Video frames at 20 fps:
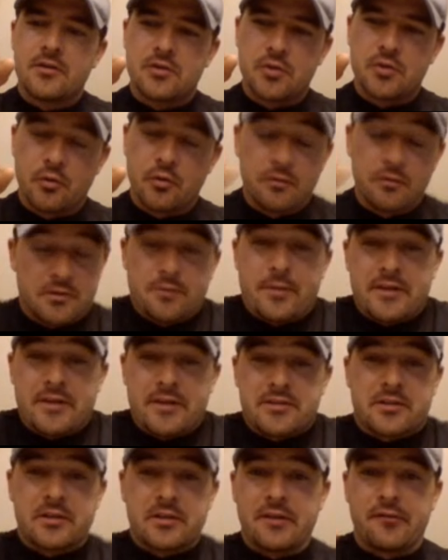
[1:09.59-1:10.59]
to
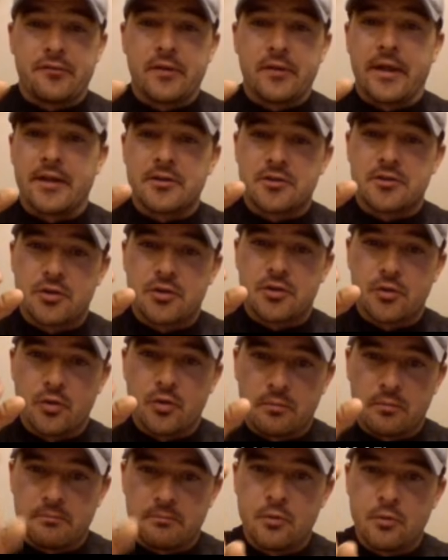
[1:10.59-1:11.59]
basically flinch,
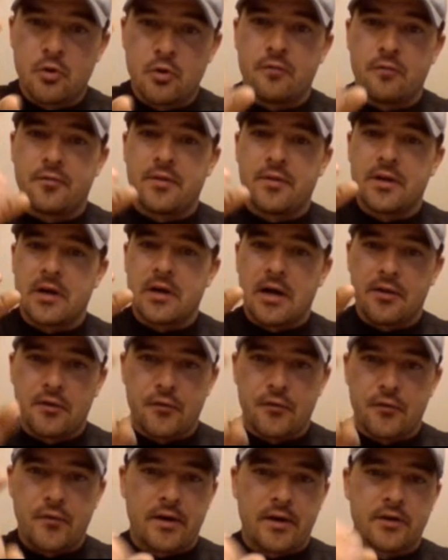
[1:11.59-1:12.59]
to move the
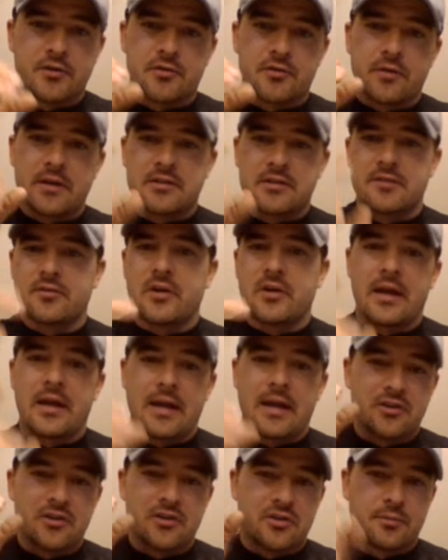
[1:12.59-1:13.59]
other fingers, the rest of your
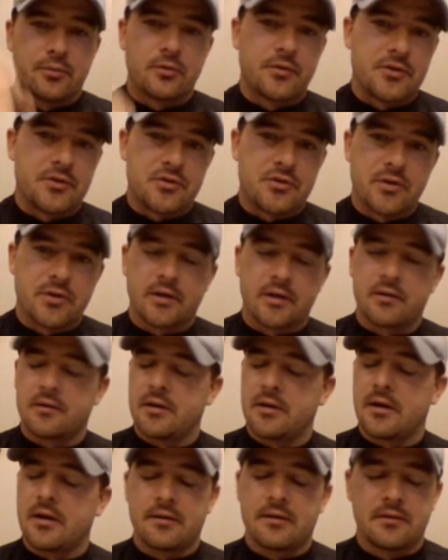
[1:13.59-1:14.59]
hand as you're pulling the
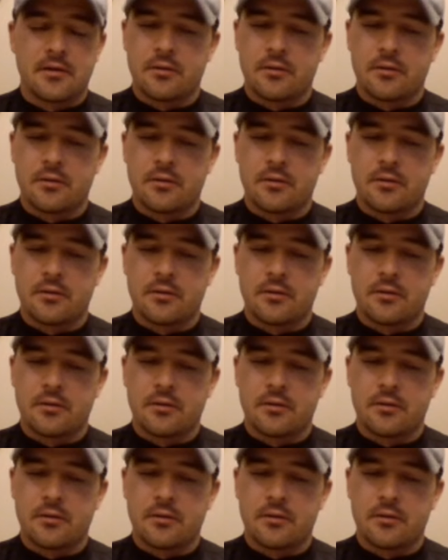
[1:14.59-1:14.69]
trigger.